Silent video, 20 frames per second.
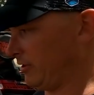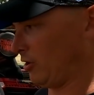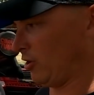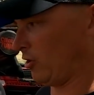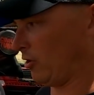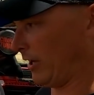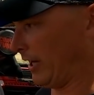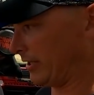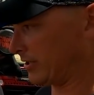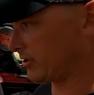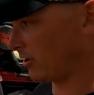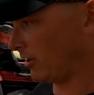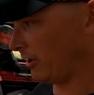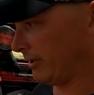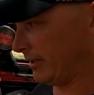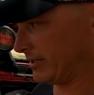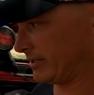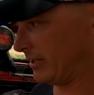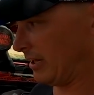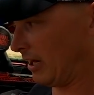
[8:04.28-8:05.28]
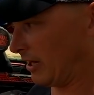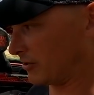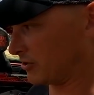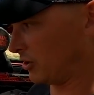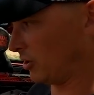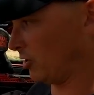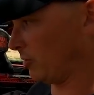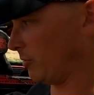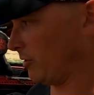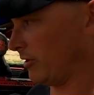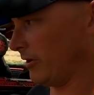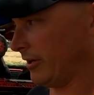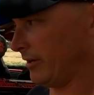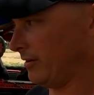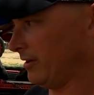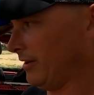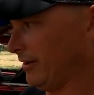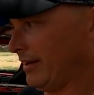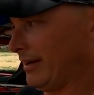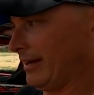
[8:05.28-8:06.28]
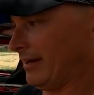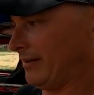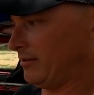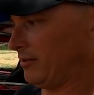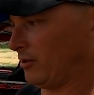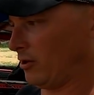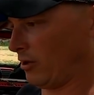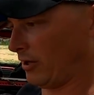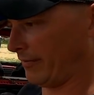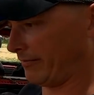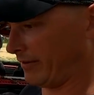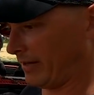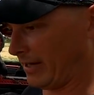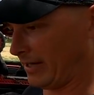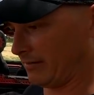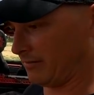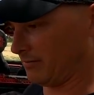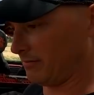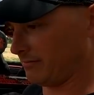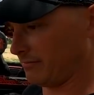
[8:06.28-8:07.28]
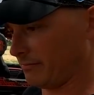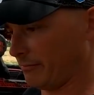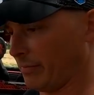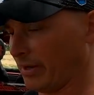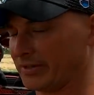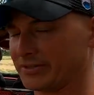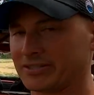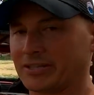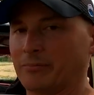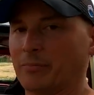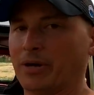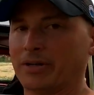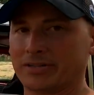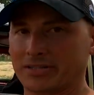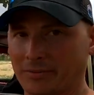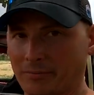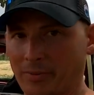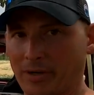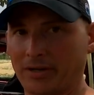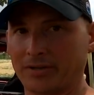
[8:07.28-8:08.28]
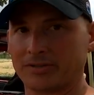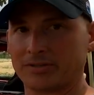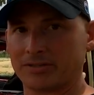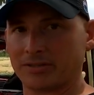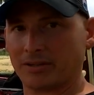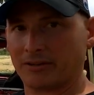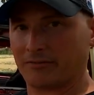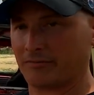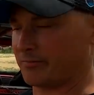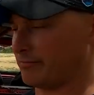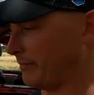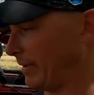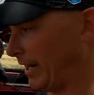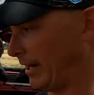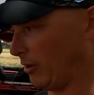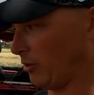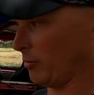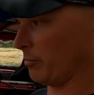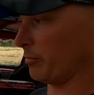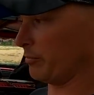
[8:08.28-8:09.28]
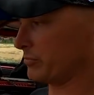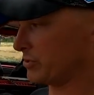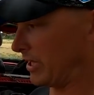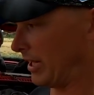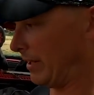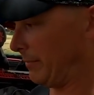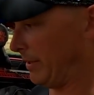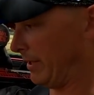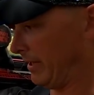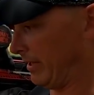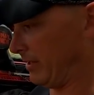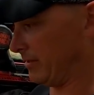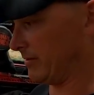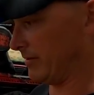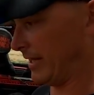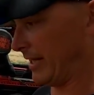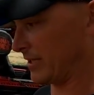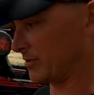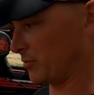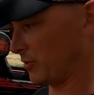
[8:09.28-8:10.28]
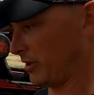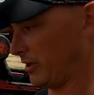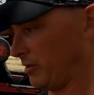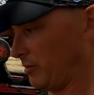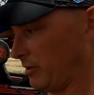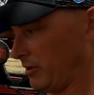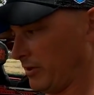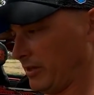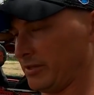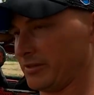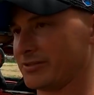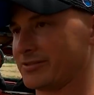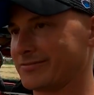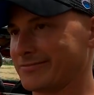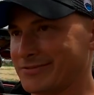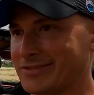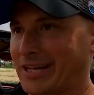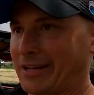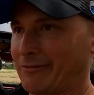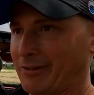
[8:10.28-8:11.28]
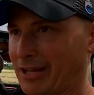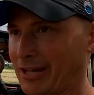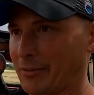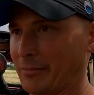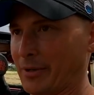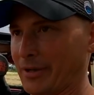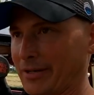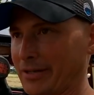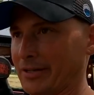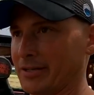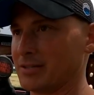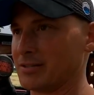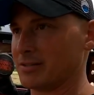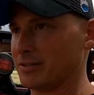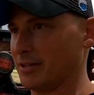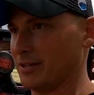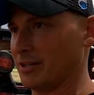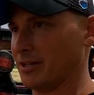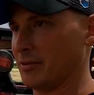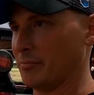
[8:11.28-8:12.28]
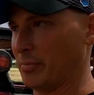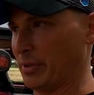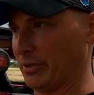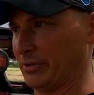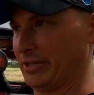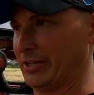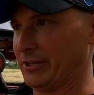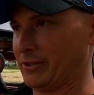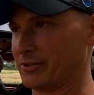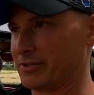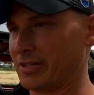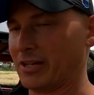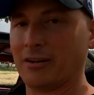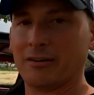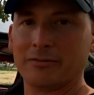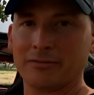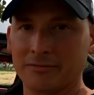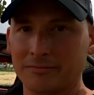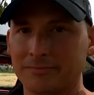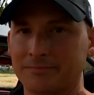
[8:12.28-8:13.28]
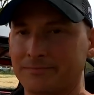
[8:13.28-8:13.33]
You know, I started this in October, and you know, I've got months and months and months of my own time in it, and that's where you really save a lot of money, is building it yourself.